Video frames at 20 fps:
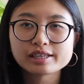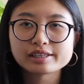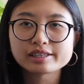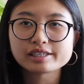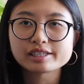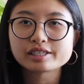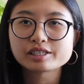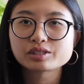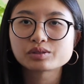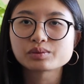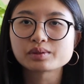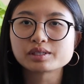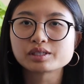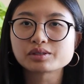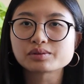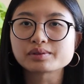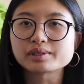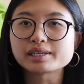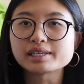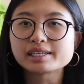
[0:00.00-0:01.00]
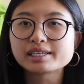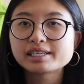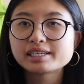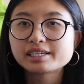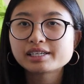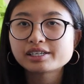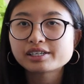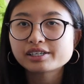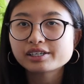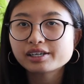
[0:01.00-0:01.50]
these ones right
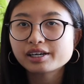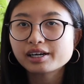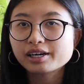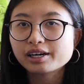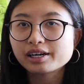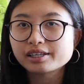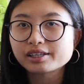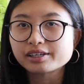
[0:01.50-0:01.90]
here.